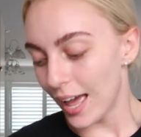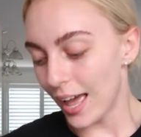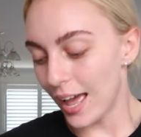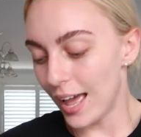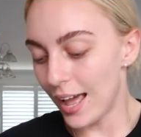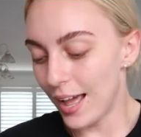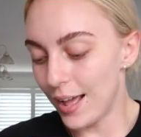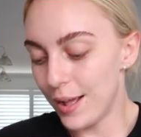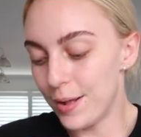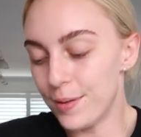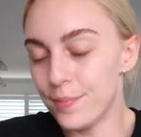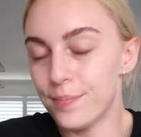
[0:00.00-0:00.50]

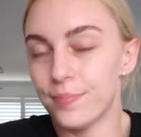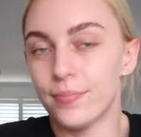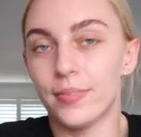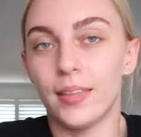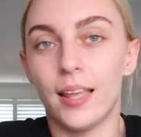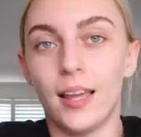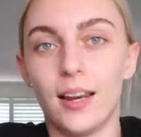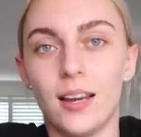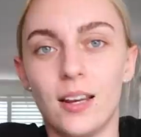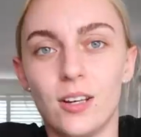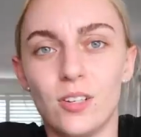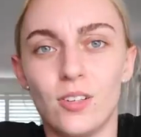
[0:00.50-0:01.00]

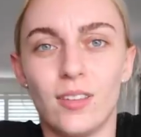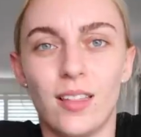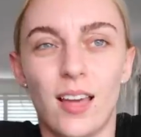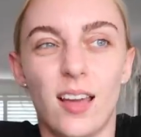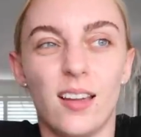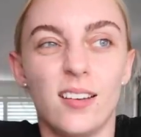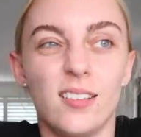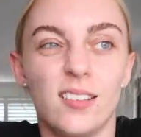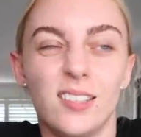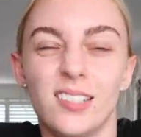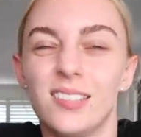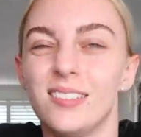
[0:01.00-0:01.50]
And I do
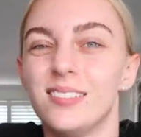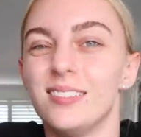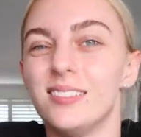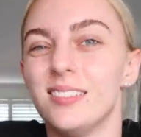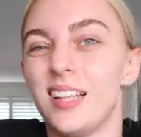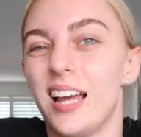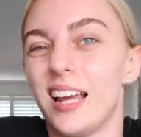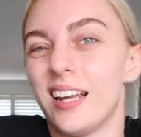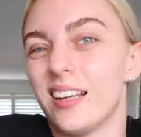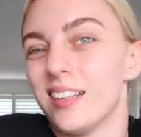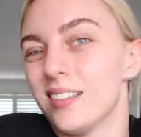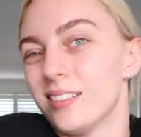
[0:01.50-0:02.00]
that until
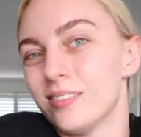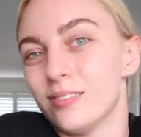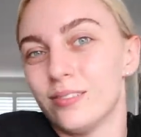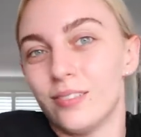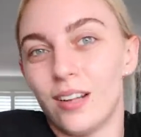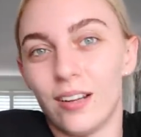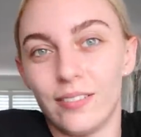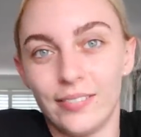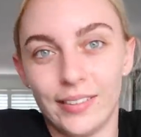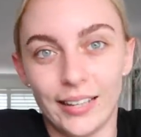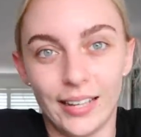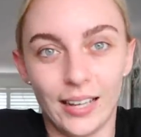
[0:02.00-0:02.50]
like
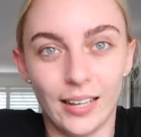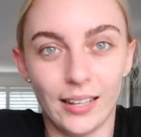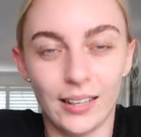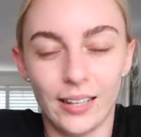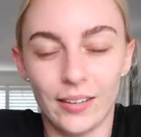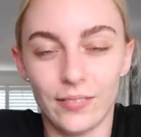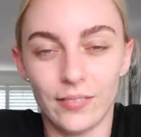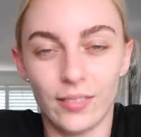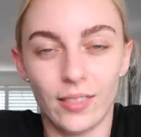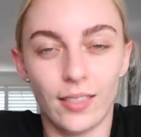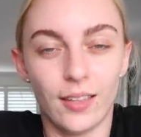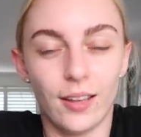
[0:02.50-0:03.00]
roughly
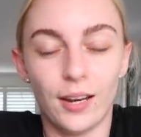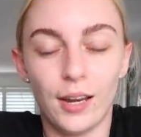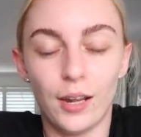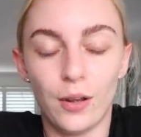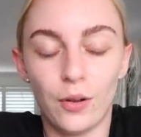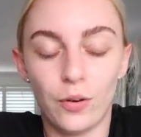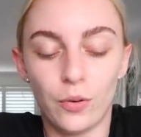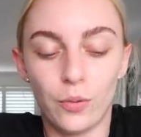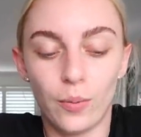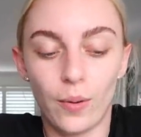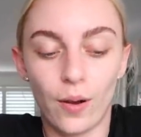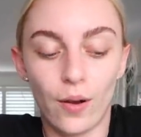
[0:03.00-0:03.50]
11:30
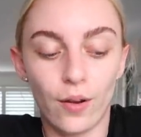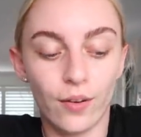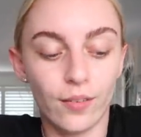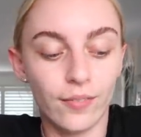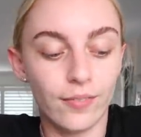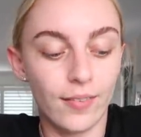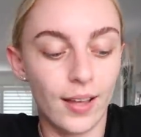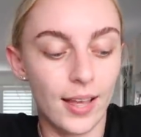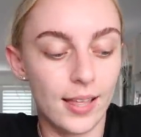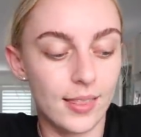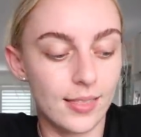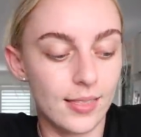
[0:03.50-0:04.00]
or
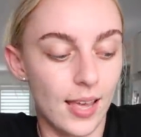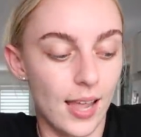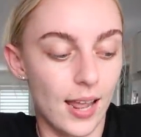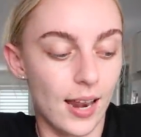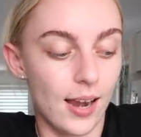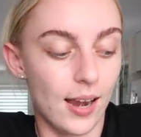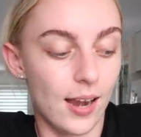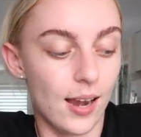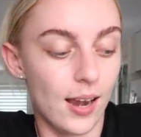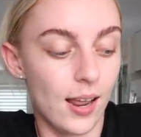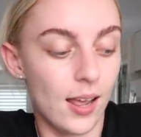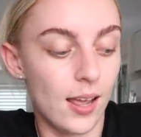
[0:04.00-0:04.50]
12 and
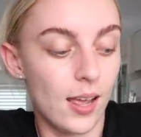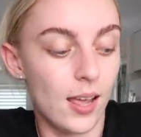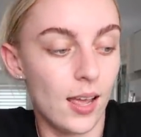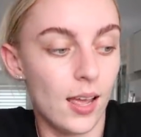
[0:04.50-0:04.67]
then